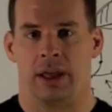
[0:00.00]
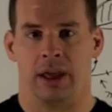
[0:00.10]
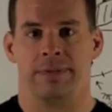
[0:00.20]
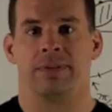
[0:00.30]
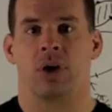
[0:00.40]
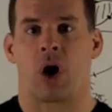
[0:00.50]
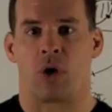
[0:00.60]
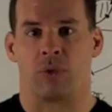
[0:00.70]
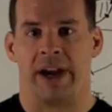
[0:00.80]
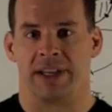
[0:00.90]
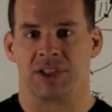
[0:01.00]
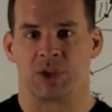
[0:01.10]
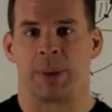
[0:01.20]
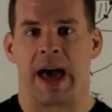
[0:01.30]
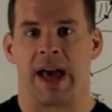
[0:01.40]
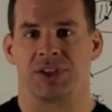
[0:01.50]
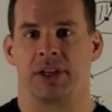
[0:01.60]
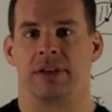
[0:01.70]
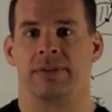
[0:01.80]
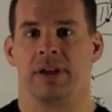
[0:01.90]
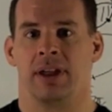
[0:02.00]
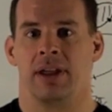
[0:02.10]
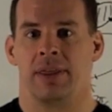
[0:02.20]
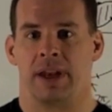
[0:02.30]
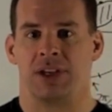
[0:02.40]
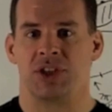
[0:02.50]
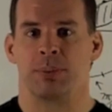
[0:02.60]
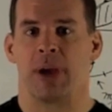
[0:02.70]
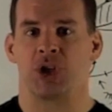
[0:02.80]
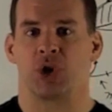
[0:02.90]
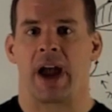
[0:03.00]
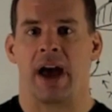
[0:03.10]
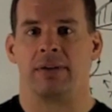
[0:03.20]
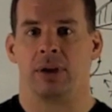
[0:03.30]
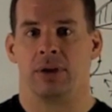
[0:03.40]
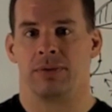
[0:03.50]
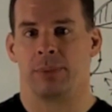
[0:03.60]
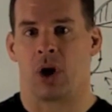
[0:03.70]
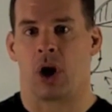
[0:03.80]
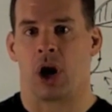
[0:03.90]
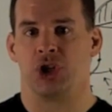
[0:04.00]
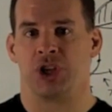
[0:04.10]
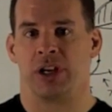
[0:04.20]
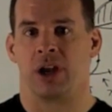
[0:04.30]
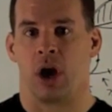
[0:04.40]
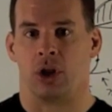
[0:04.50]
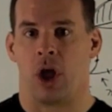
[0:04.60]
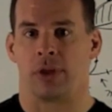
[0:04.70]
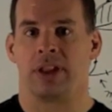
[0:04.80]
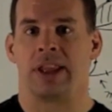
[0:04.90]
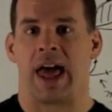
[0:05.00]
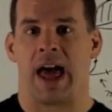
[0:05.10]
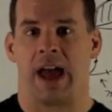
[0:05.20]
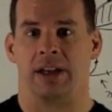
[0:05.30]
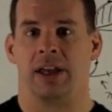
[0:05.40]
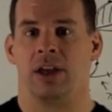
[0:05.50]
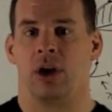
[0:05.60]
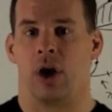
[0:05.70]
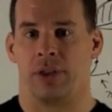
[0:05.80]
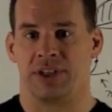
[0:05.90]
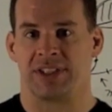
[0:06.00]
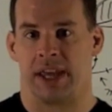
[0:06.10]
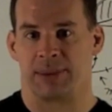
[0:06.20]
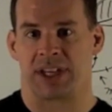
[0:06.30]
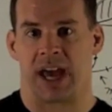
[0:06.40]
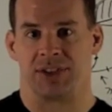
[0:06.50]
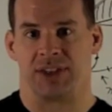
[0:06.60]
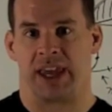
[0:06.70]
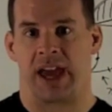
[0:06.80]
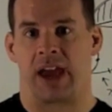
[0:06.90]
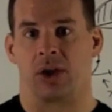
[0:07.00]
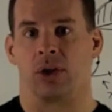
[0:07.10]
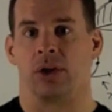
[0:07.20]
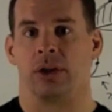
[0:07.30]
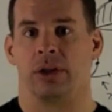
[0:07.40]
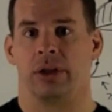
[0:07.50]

If our radius is positive, then I just measure out from the origin along the line on the same side as the angle.